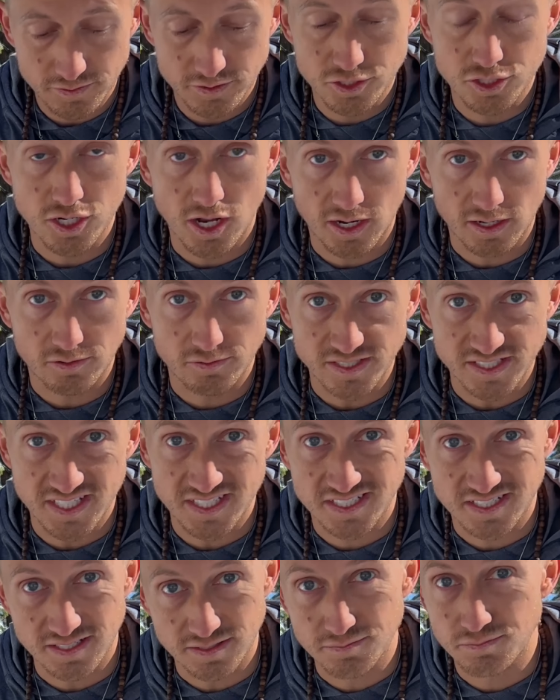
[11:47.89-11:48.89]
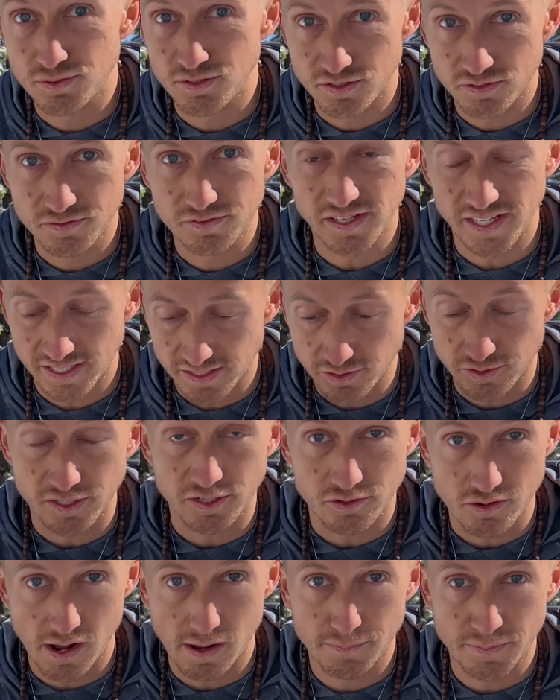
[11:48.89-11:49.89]
shock resistant proof like you can
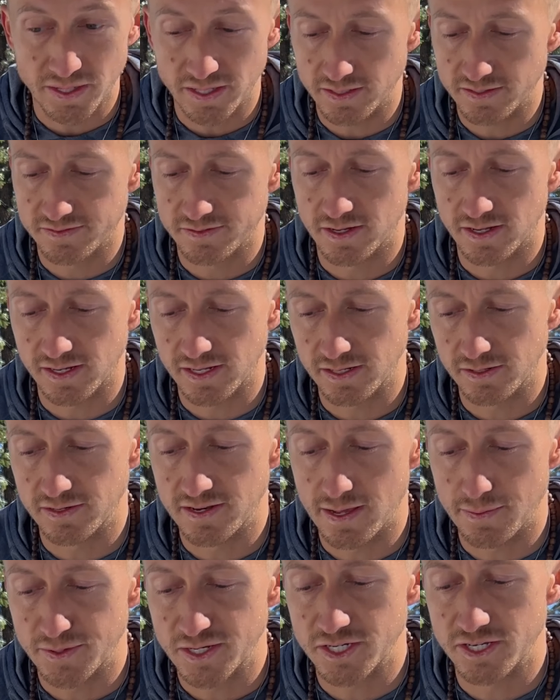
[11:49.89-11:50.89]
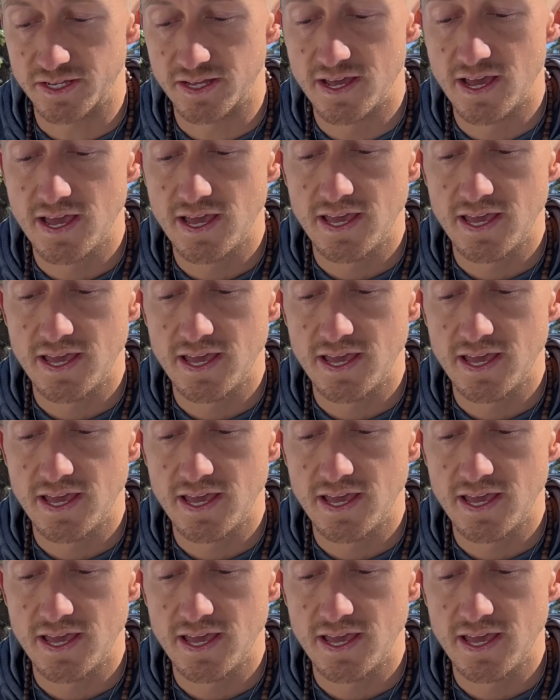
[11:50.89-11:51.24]
drop it it's not going to damage it